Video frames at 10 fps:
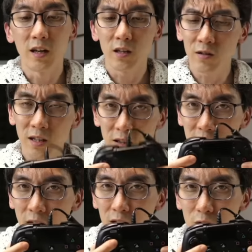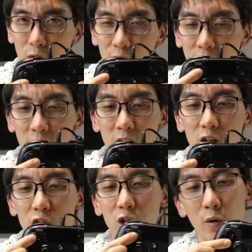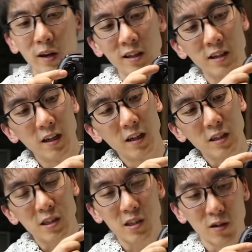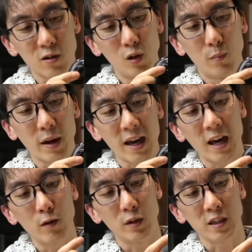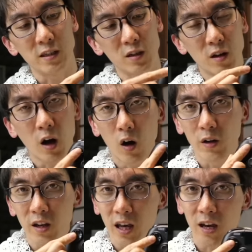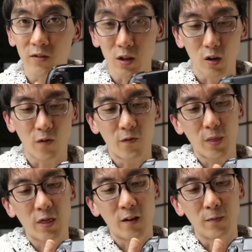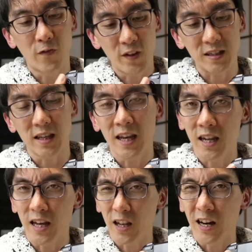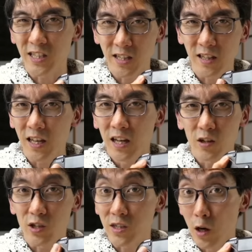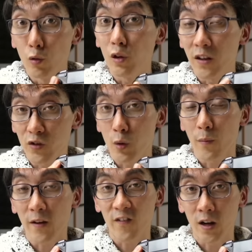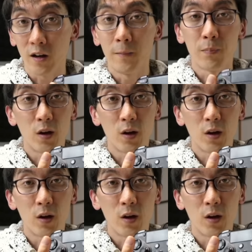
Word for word: using this sort of conjoined circle pad, which is concave, so your thumb fits in it, and ideally you just don't lift your finger